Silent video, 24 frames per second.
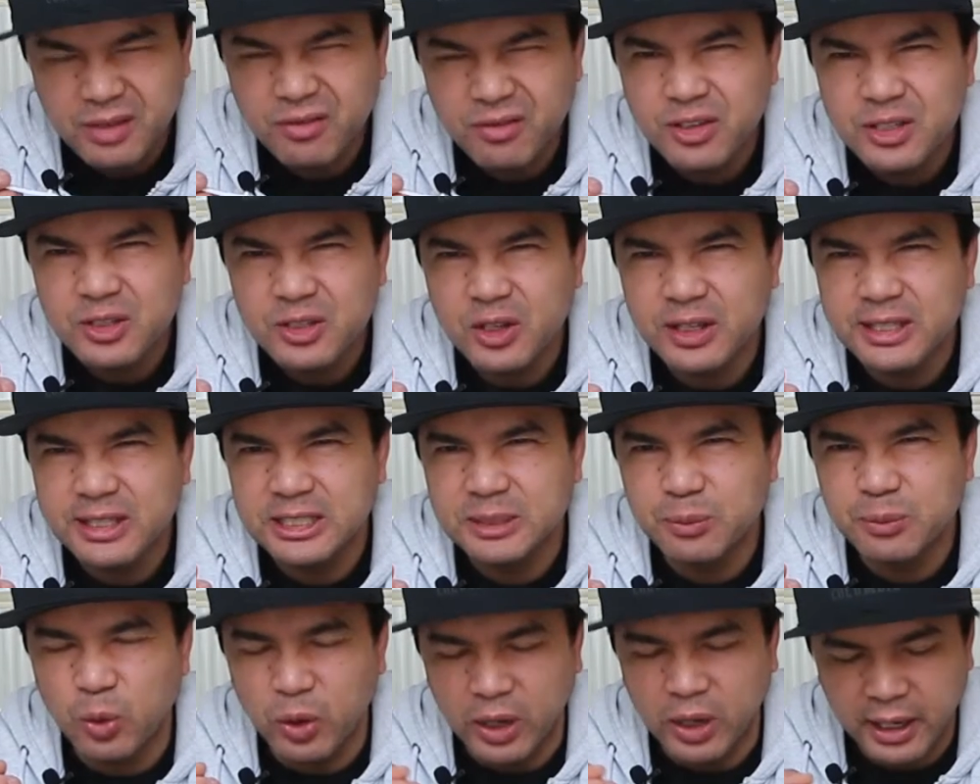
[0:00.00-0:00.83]
Feels like this
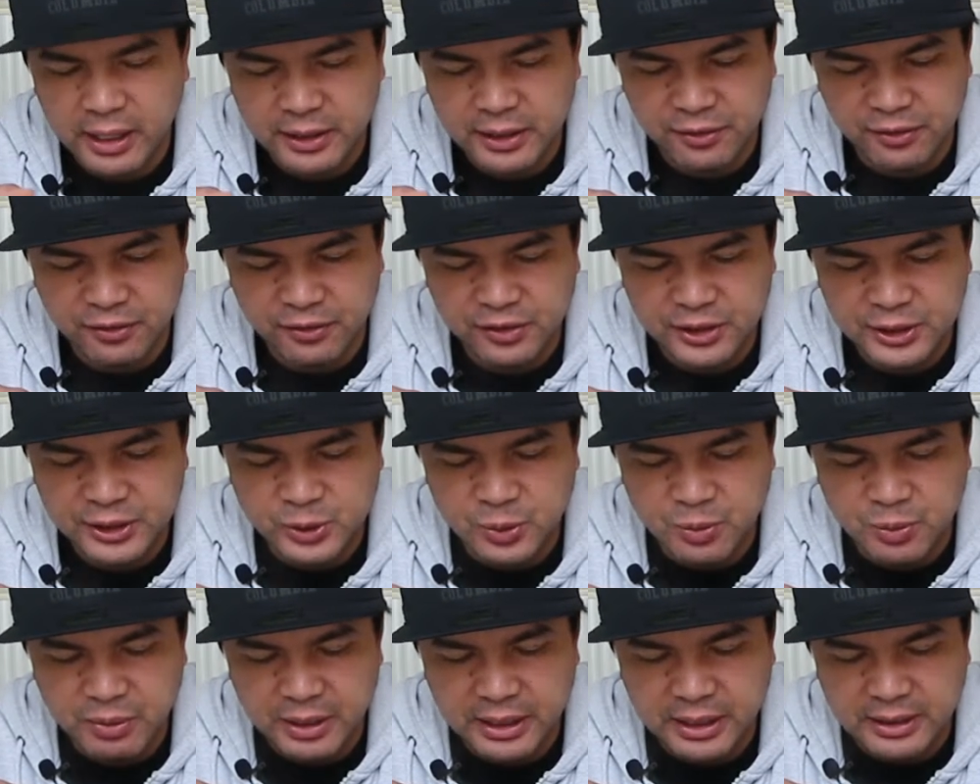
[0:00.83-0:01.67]
is more
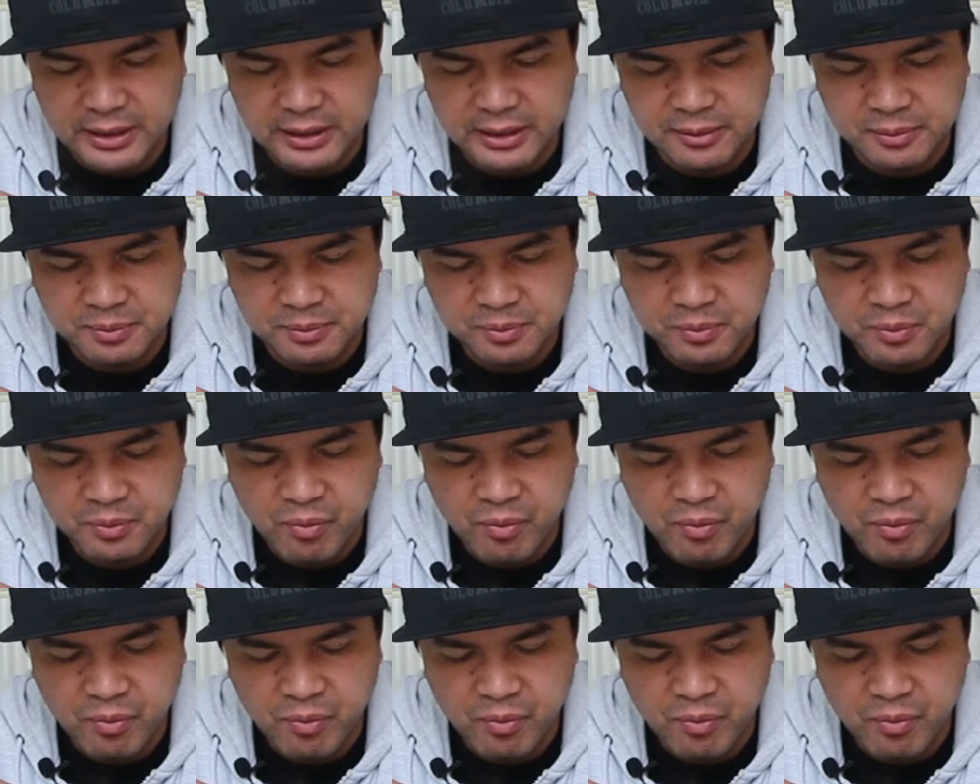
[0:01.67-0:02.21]
artificial meat than...